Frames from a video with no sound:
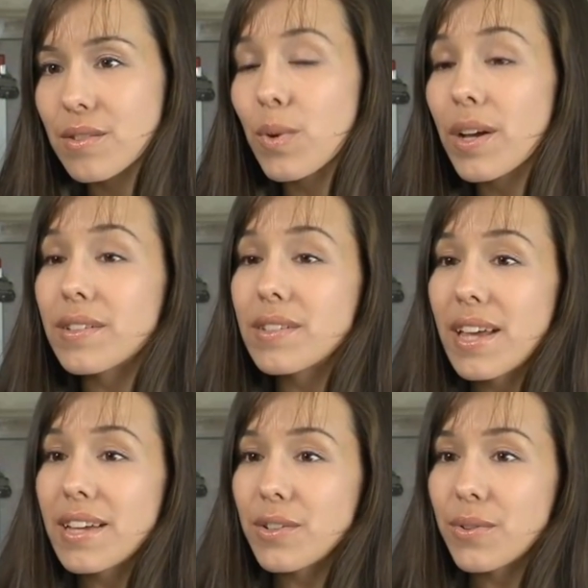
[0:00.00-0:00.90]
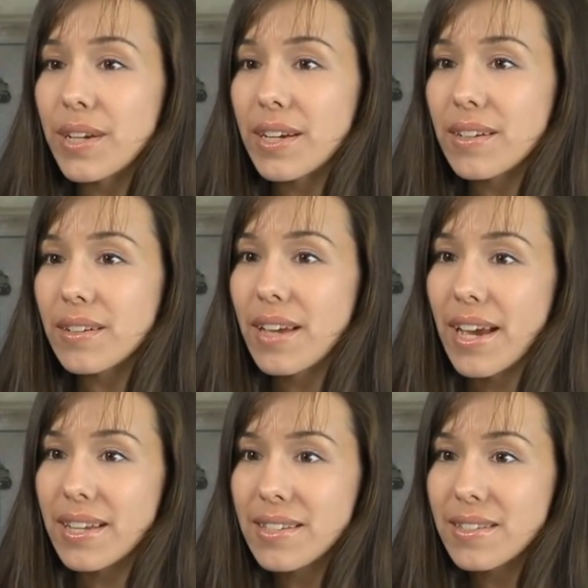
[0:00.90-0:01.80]
Well, to that degree,
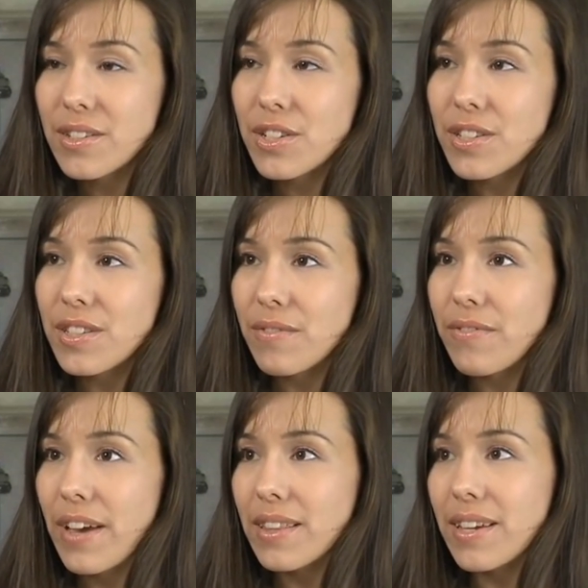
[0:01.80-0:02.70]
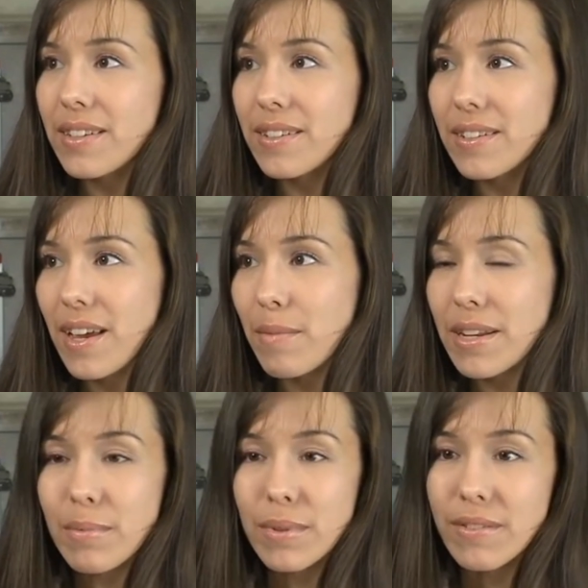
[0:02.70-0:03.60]
yes. Just the fact that, I mean,
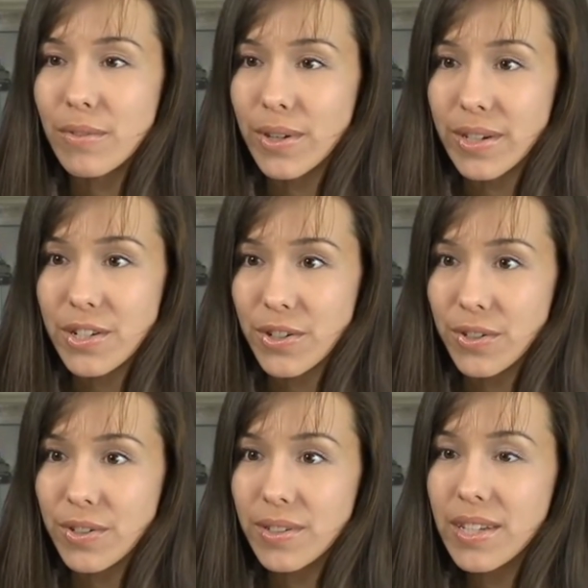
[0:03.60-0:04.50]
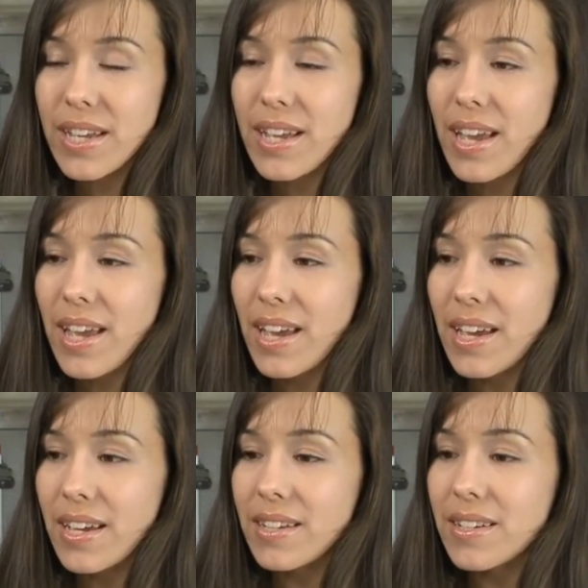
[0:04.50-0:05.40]
I believe we are eternal.
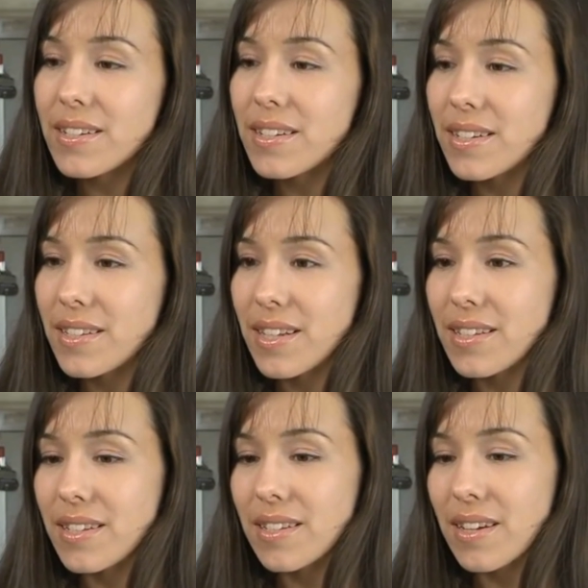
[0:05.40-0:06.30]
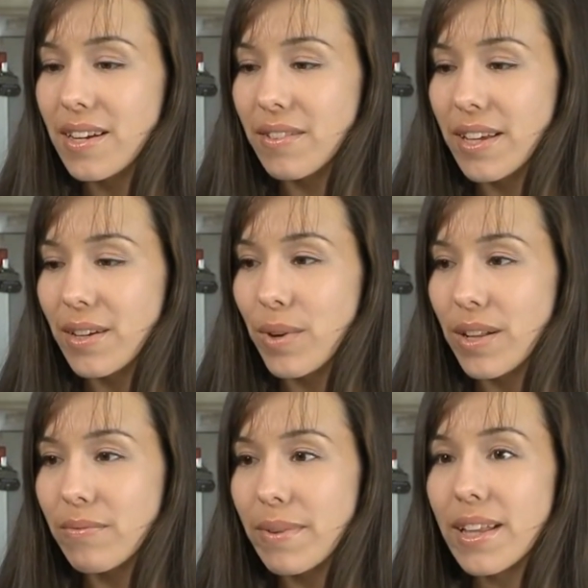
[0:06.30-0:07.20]
And in a sense, it's kind of like,
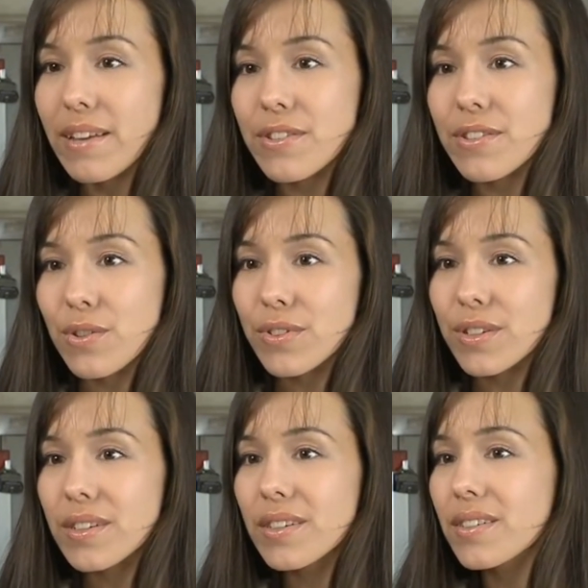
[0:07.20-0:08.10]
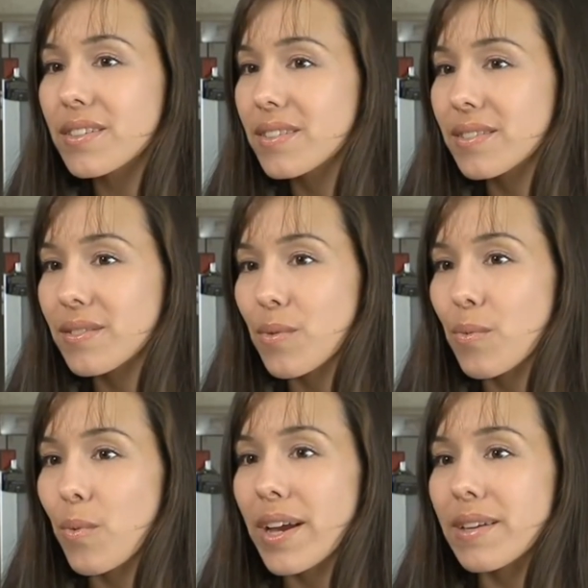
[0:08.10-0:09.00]
well, if my life is over,
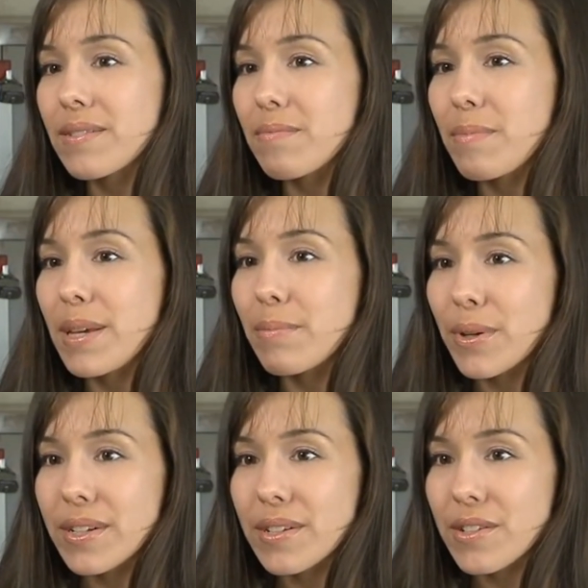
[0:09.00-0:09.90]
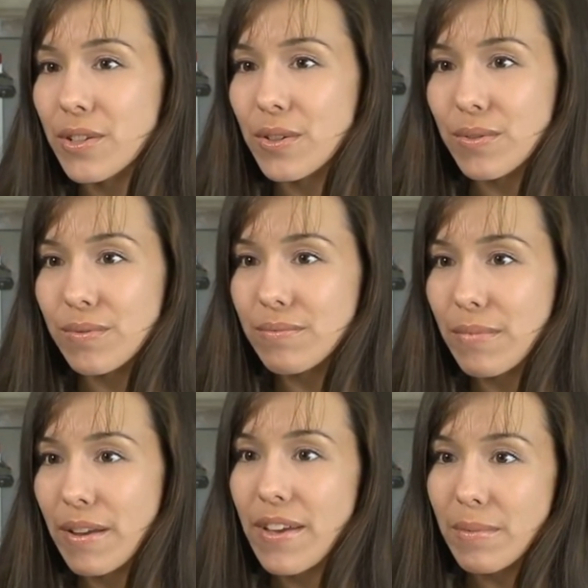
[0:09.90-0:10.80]
why be a burden to
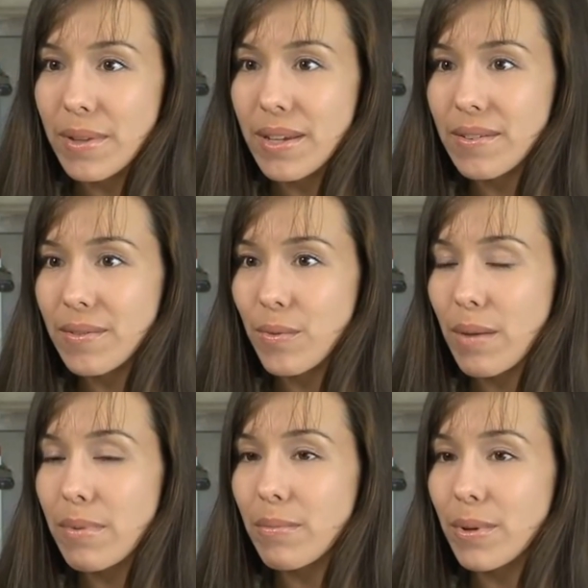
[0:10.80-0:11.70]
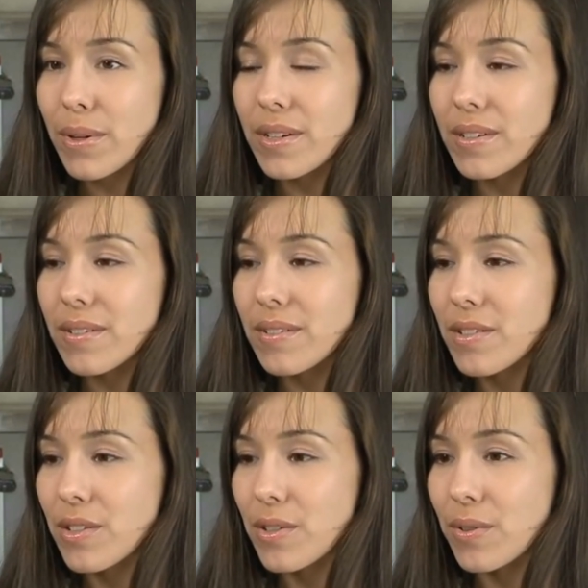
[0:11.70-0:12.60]
my family? Why be a burden
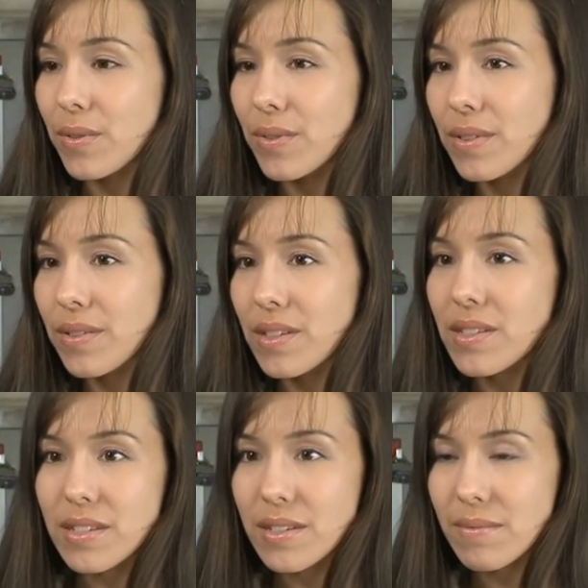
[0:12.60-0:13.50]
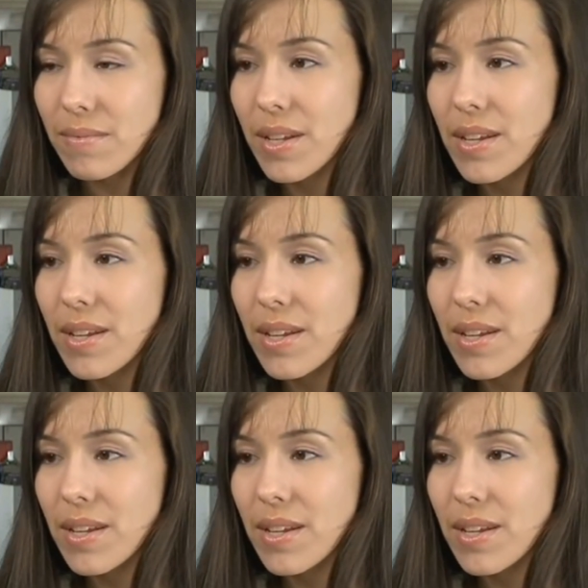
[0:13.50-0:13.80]
to the system?